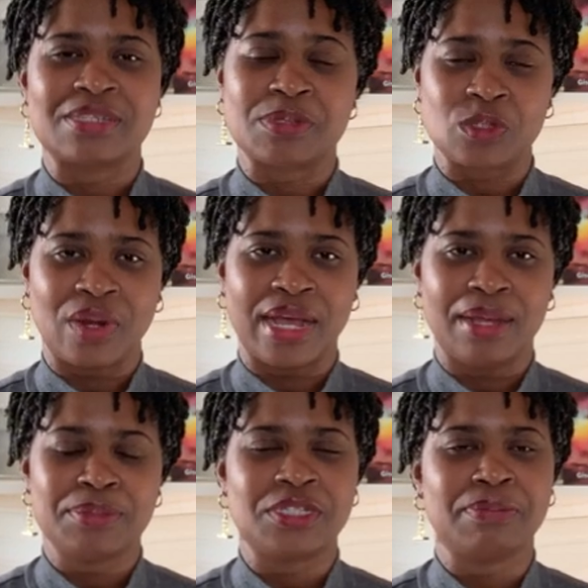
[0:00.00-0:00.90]

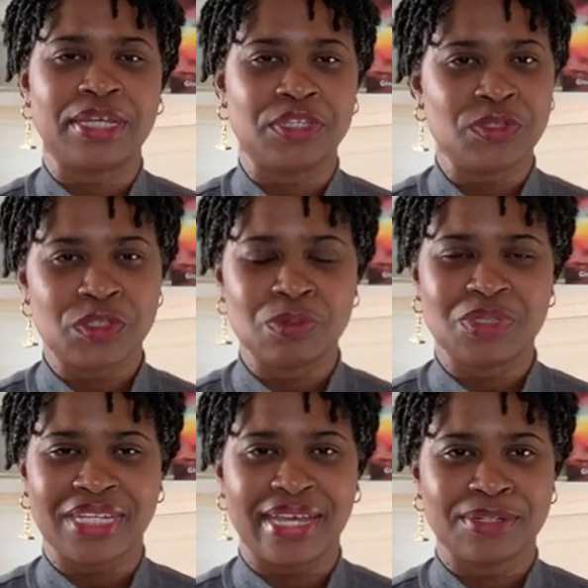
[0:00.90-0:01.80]
subscribe to my YouTube
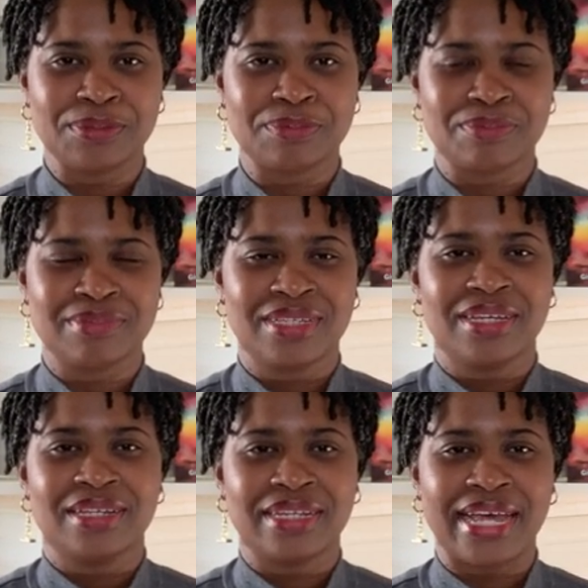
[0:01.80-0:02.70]
channel,
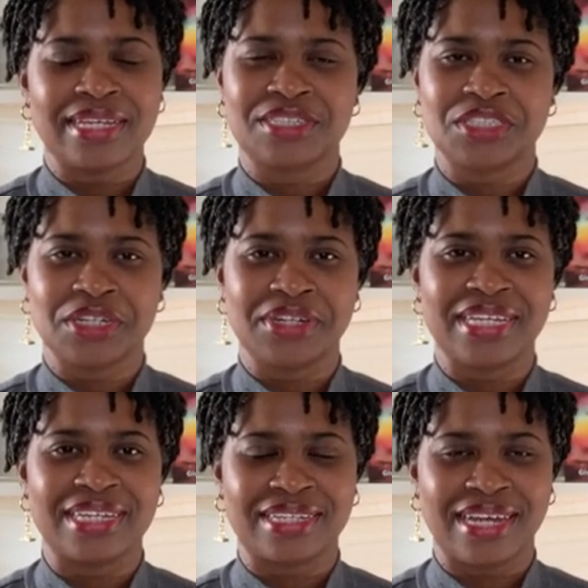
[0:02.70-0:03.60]
like, share,
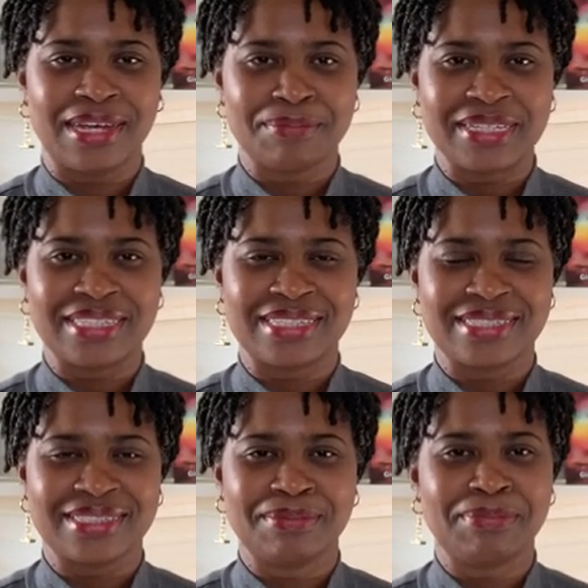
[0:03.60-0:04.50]
and comment
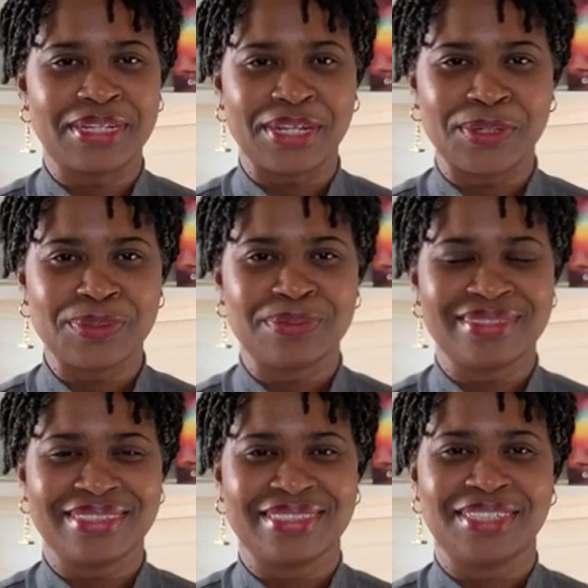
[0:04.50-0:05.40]
below
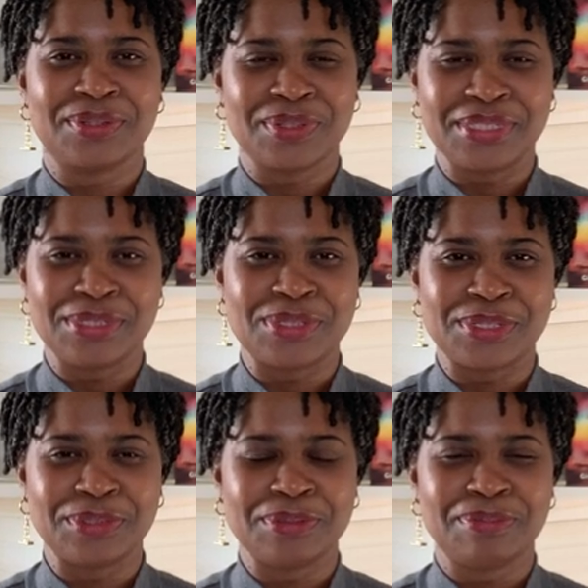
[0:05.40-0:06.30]
here on
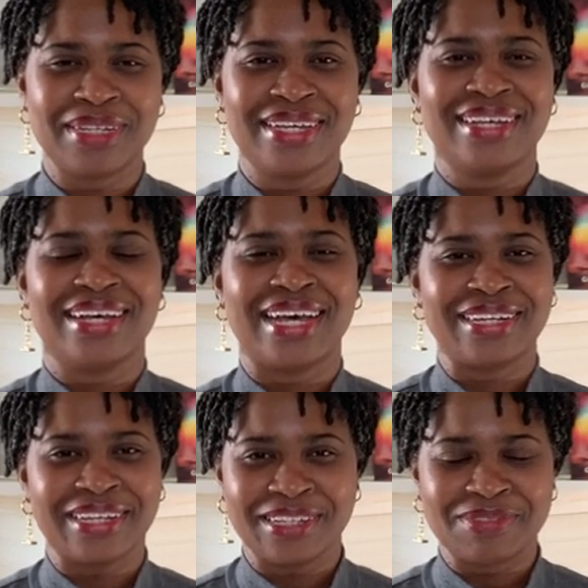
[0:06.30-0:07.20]
YouTube. I'd
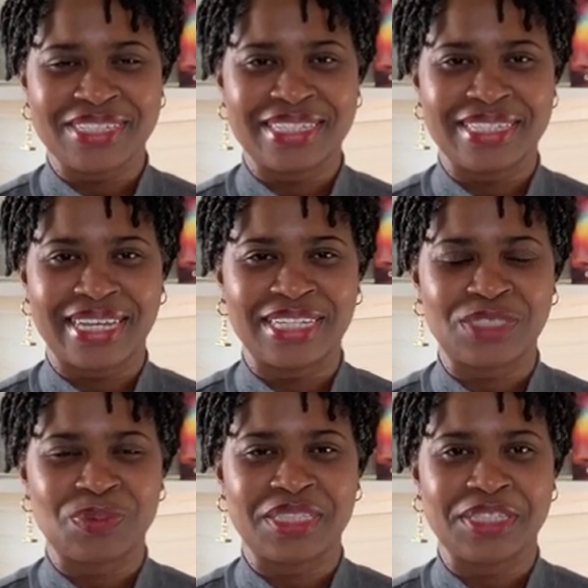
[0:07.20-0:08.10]
love to
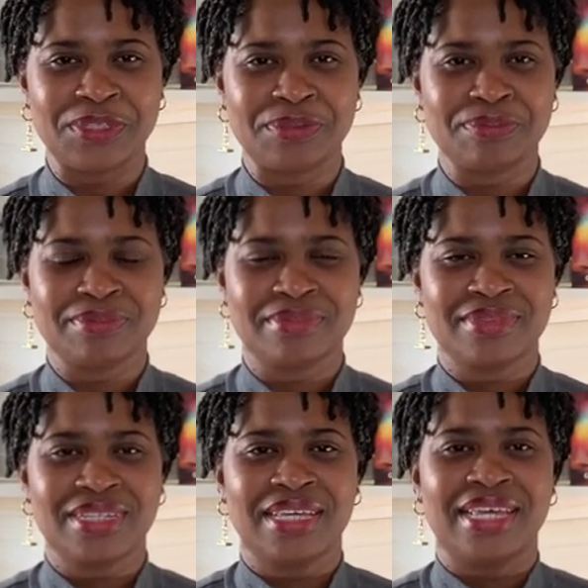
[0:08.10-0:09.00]
engage with you.
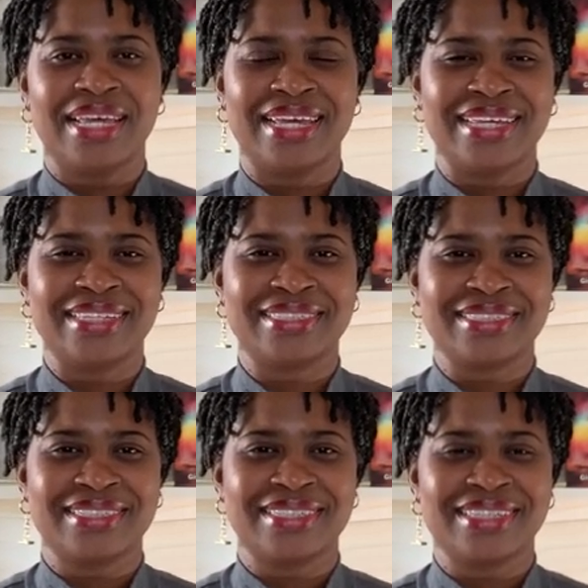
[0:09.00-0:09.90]
And
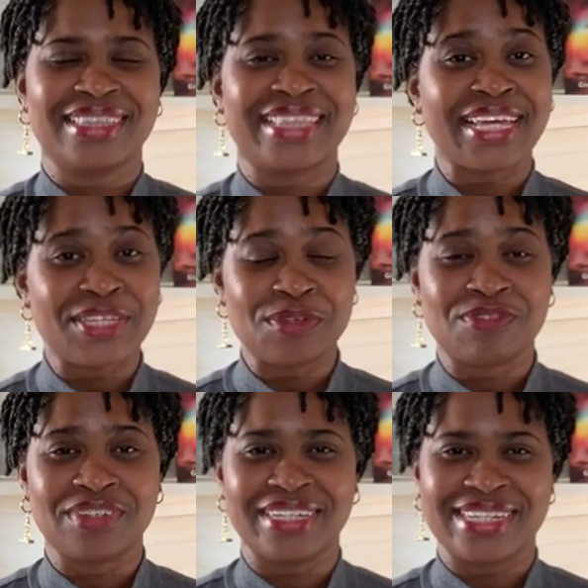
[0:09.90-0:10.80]
thank you
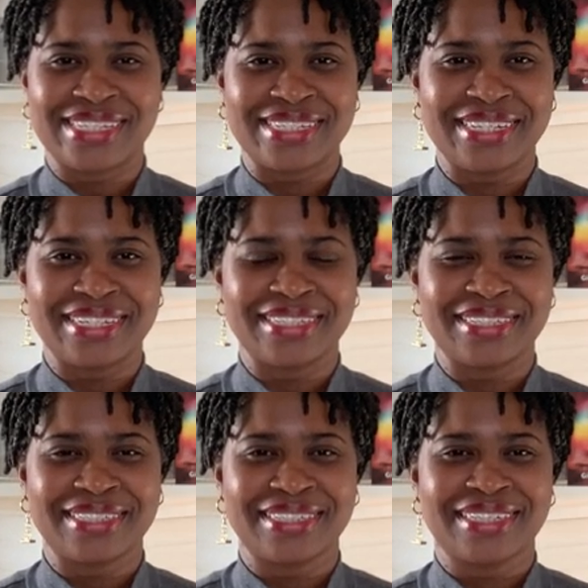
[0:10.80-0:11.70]
for listening.
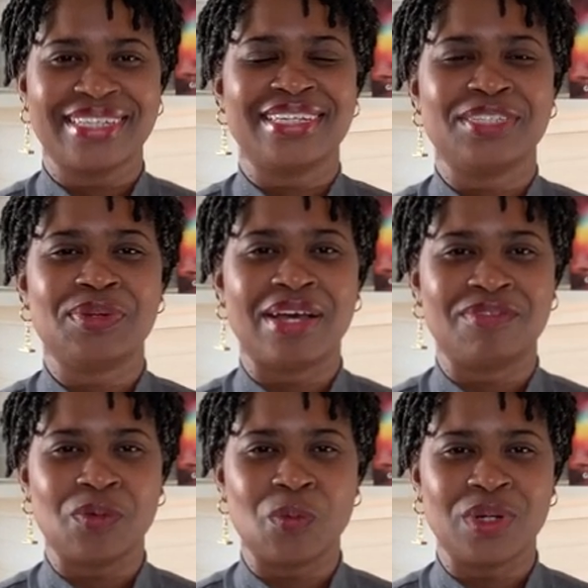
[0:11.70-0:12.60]
You have
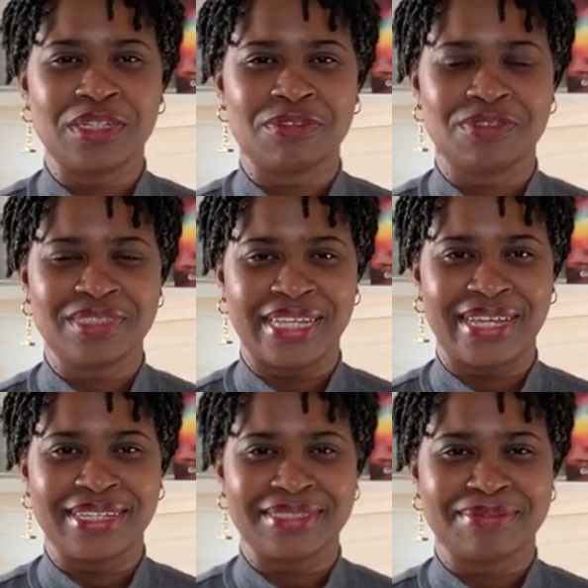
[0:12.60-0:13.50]
a wonderful
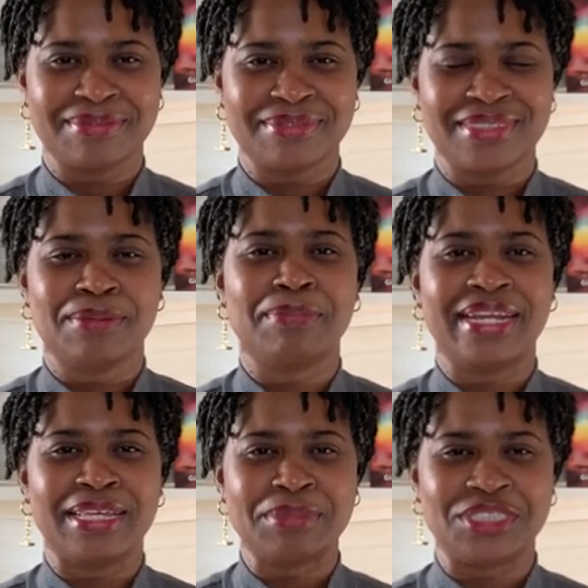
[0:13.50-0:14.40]
day. My
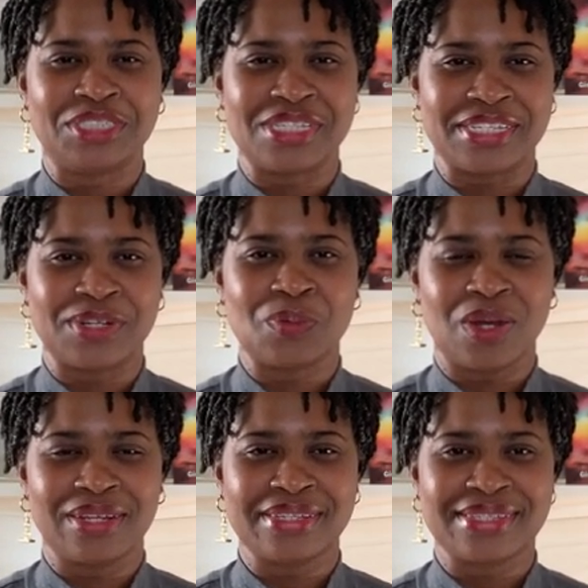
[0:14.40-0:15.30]
name is Giselle
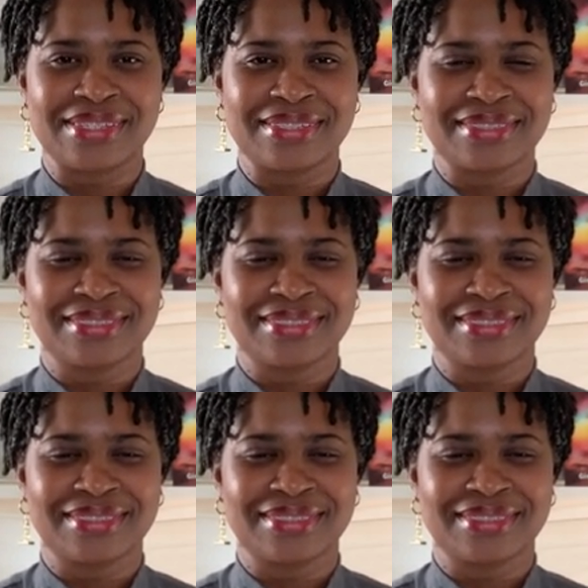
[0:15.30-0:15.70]
Wallace.